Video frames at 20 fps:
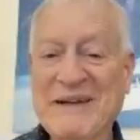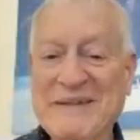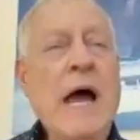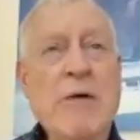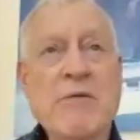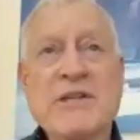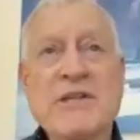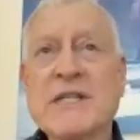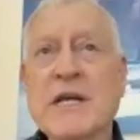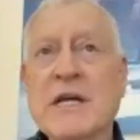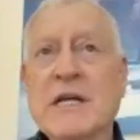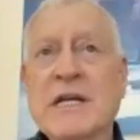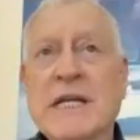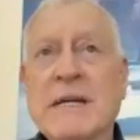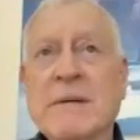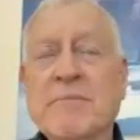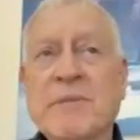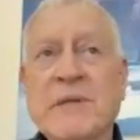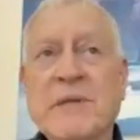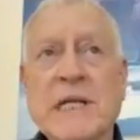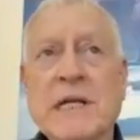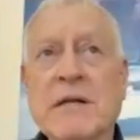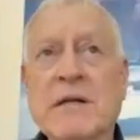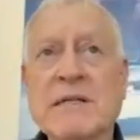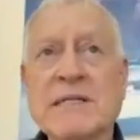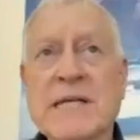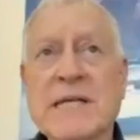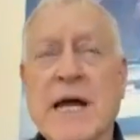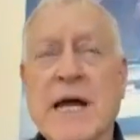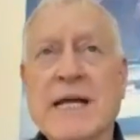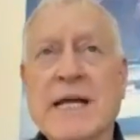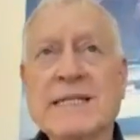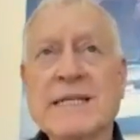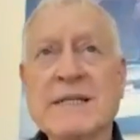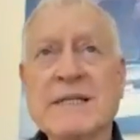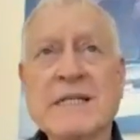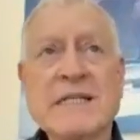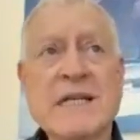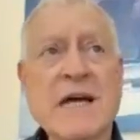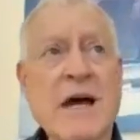I was studying political science
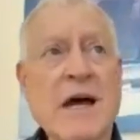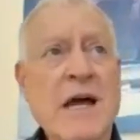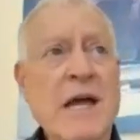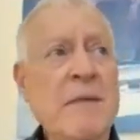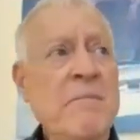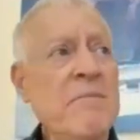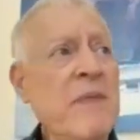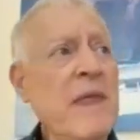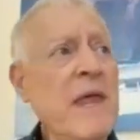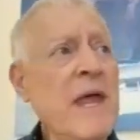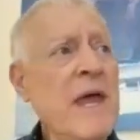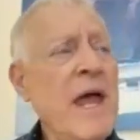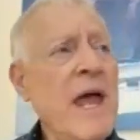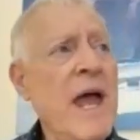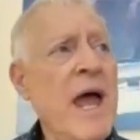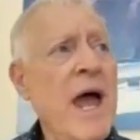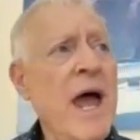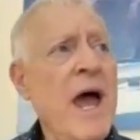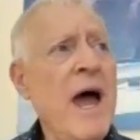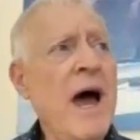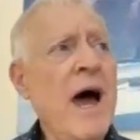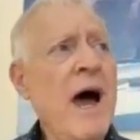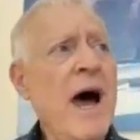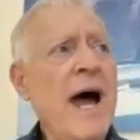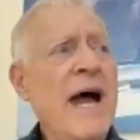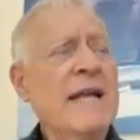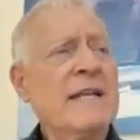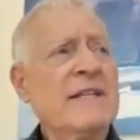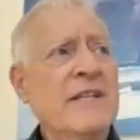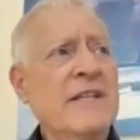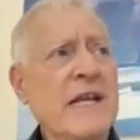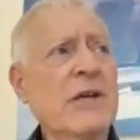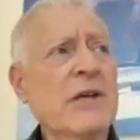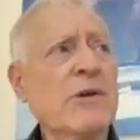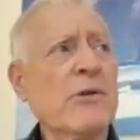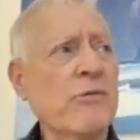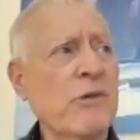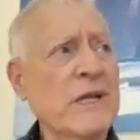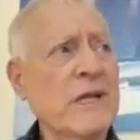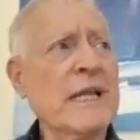at the time. I
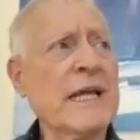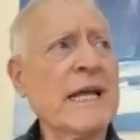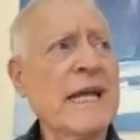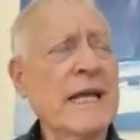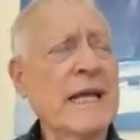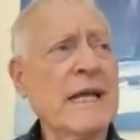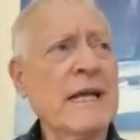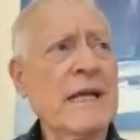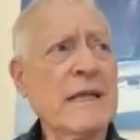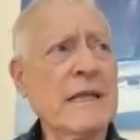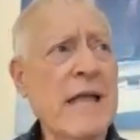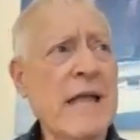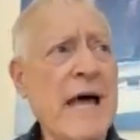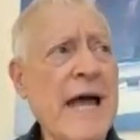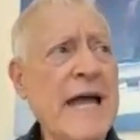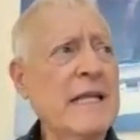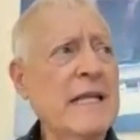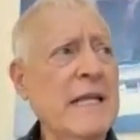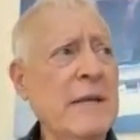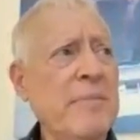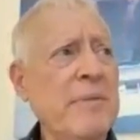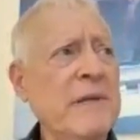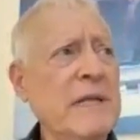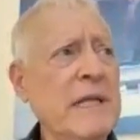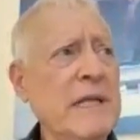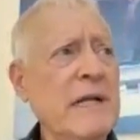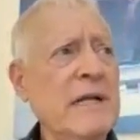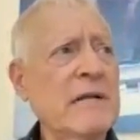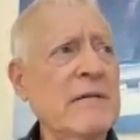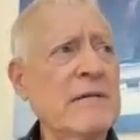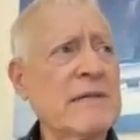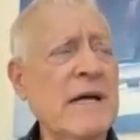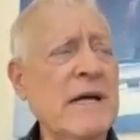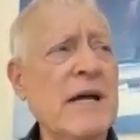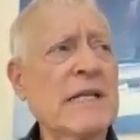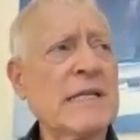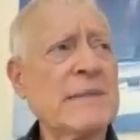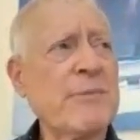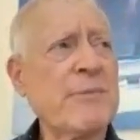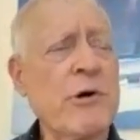didn't really like the political
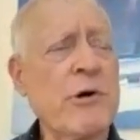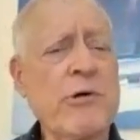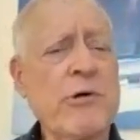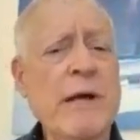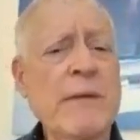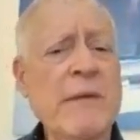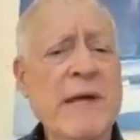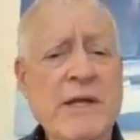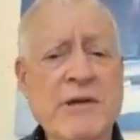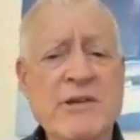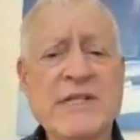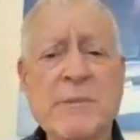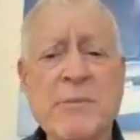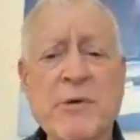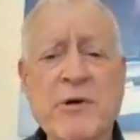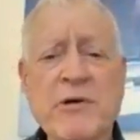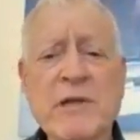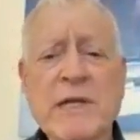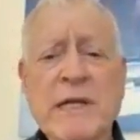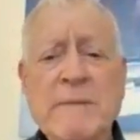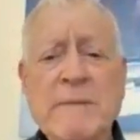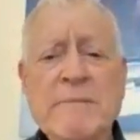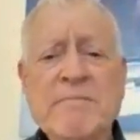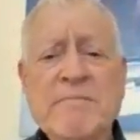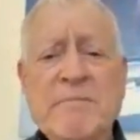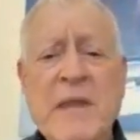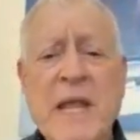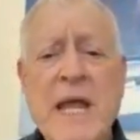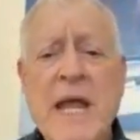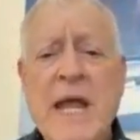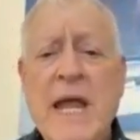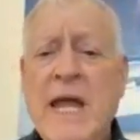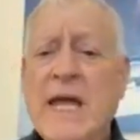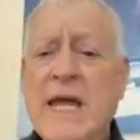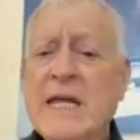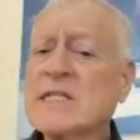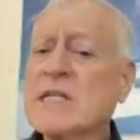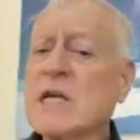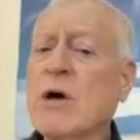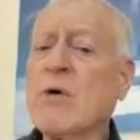science program at UC Berkeley.
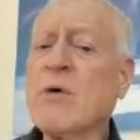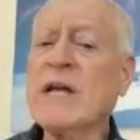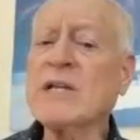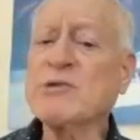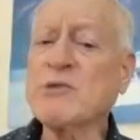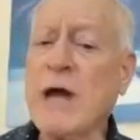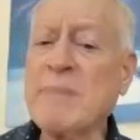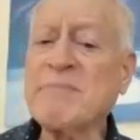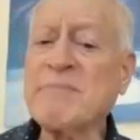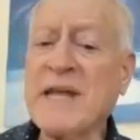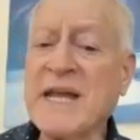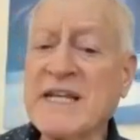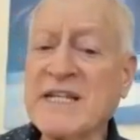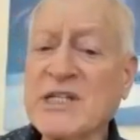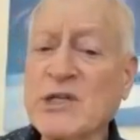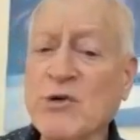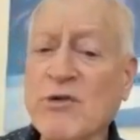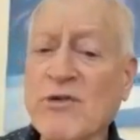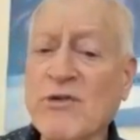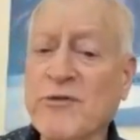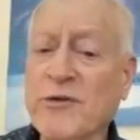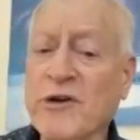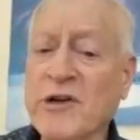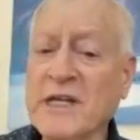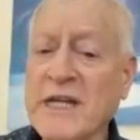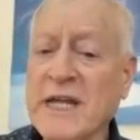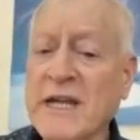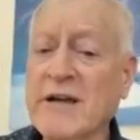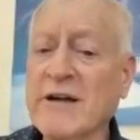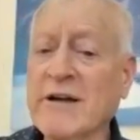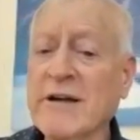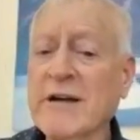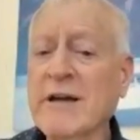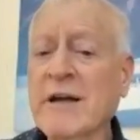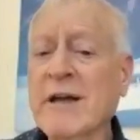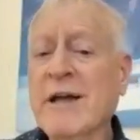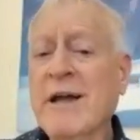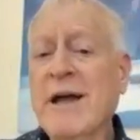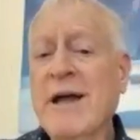And so I dropped out of school for a year.